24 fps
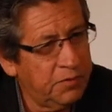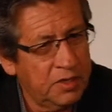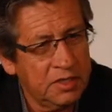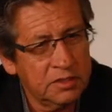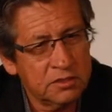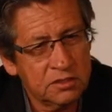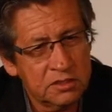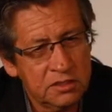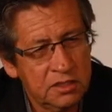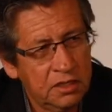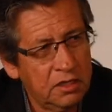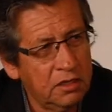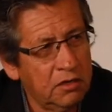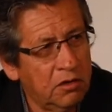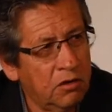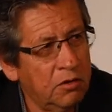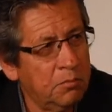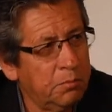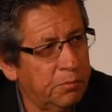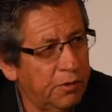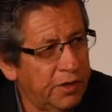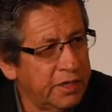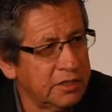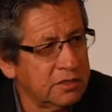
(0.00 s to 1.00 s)
being CEO
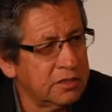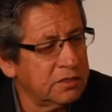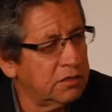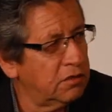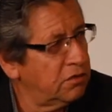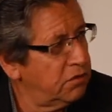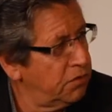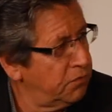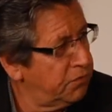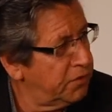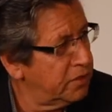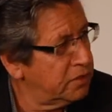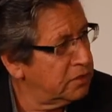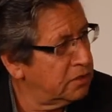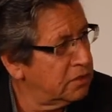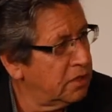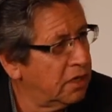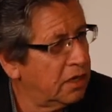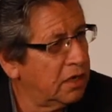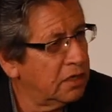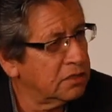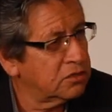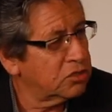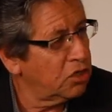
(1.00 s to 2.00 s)
and president of different
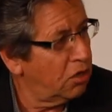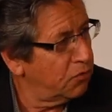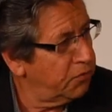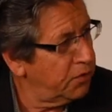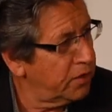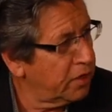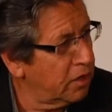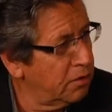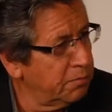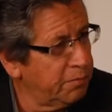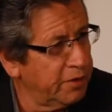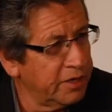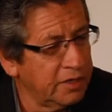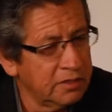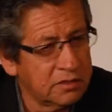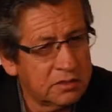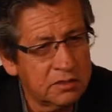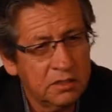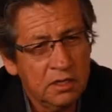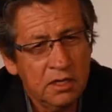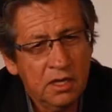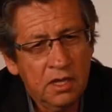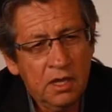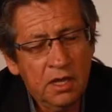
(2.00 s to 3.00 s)
software
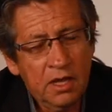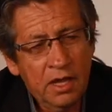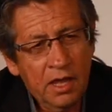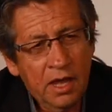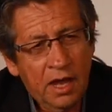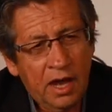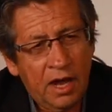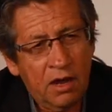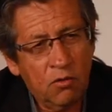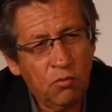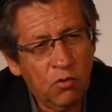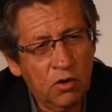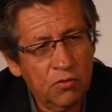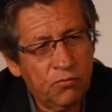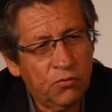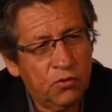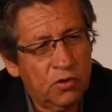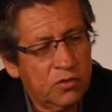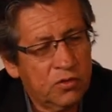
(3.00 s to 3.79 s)
companies. I worked